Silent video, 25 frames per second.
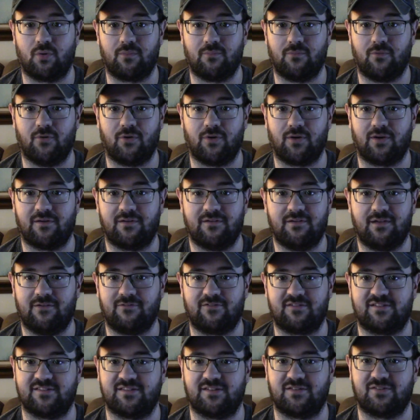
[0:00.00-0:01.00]
and more
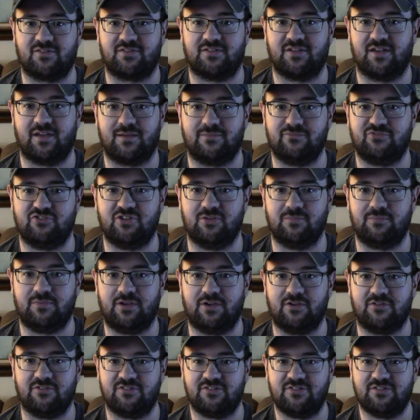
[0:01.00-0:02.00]
every single time she
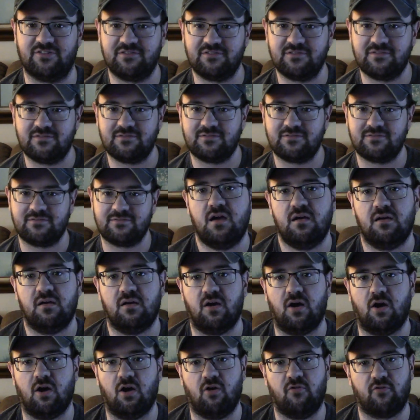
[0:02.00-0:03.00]
appears.
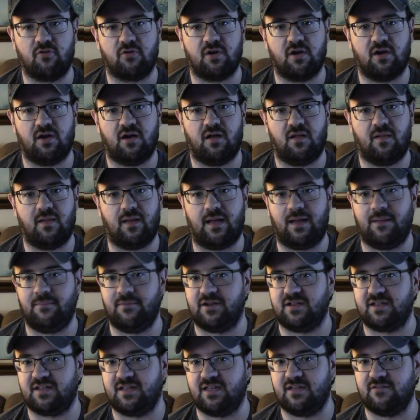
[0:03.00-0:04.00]
Overall, I'm
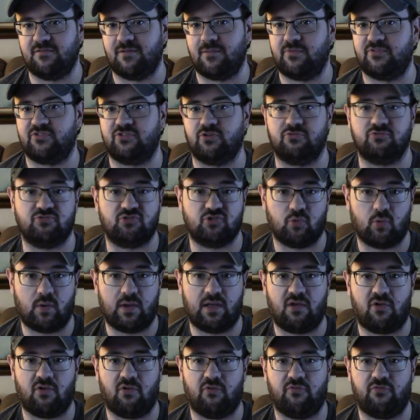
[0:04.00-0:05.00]
going to give episode
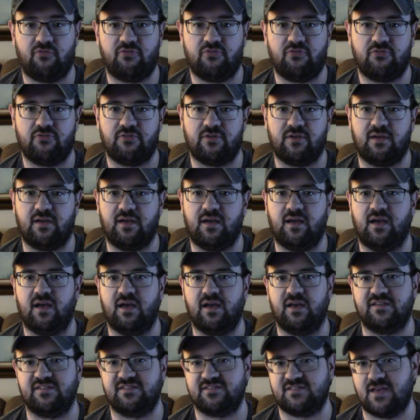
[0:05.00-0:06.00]
12
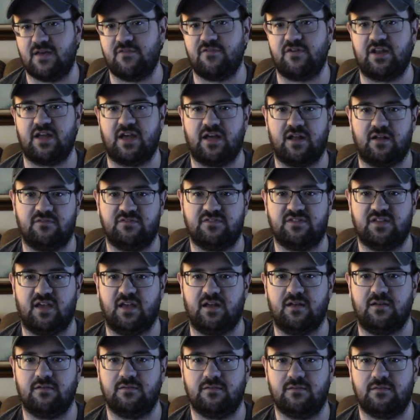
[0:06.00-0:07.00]
a 7 out of
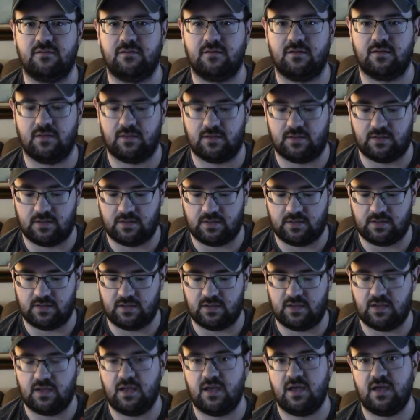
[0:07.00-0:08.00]
10.
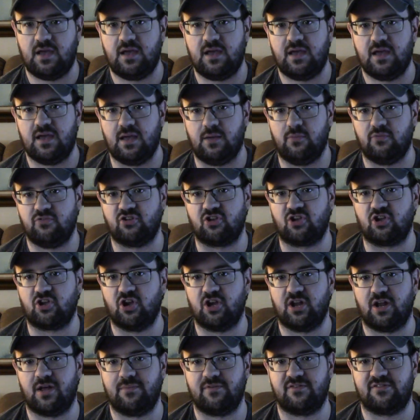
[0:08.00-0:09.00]
It was a
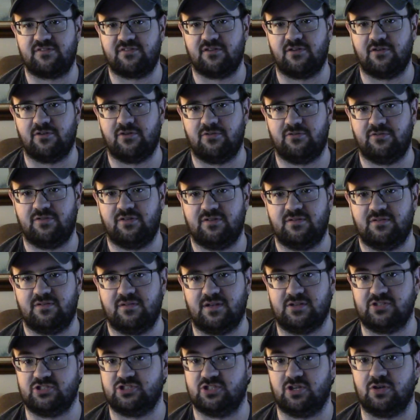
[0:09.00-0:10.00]
good episode.
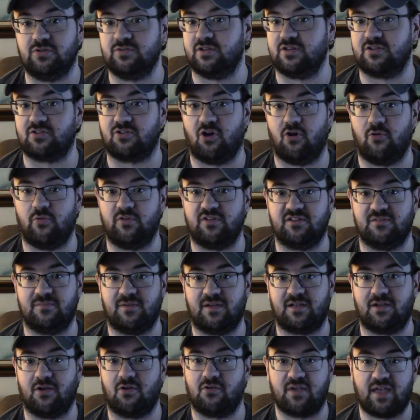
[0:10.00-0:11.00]
It showed that Coleman
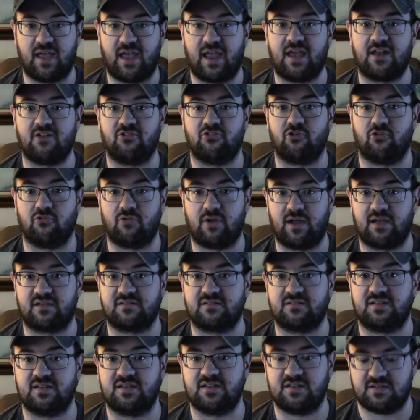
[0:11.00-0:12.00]
Domingo can
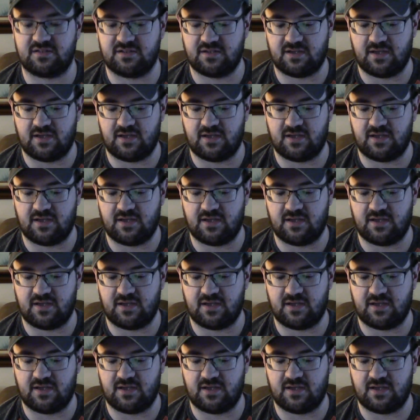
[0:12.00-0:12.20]
direct,